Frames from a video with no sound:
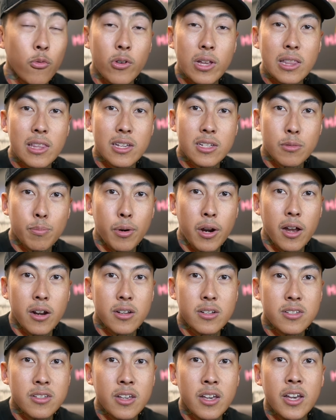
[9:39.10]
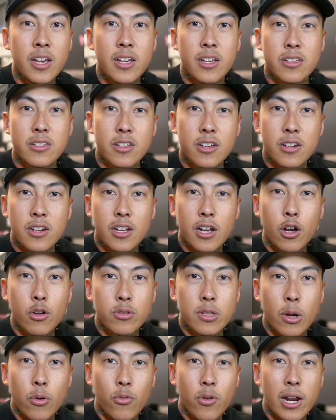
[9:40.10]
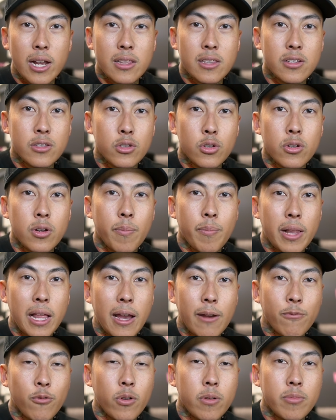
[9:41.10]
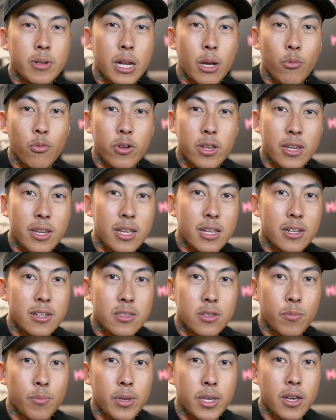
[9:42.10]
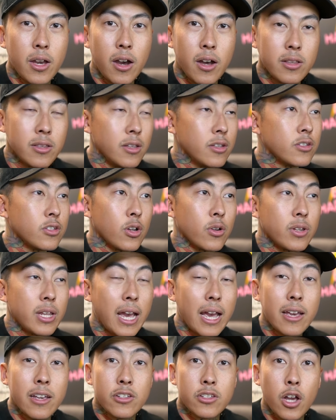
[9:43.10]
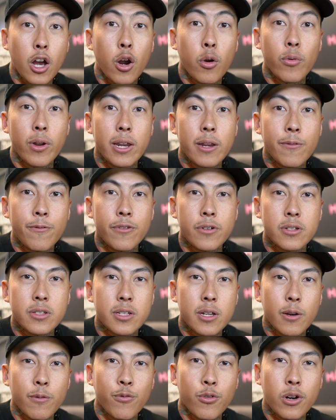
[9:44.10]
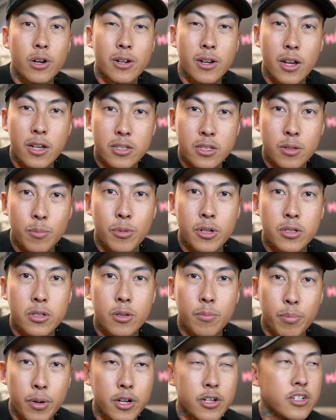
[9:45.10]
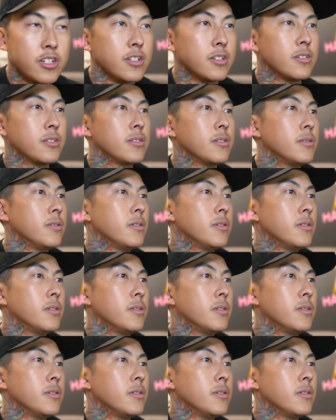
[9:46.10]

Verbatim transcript: we list products, it's gonna go directly to the platform that we need it to be on so that it's already for sale for our customers to purchase.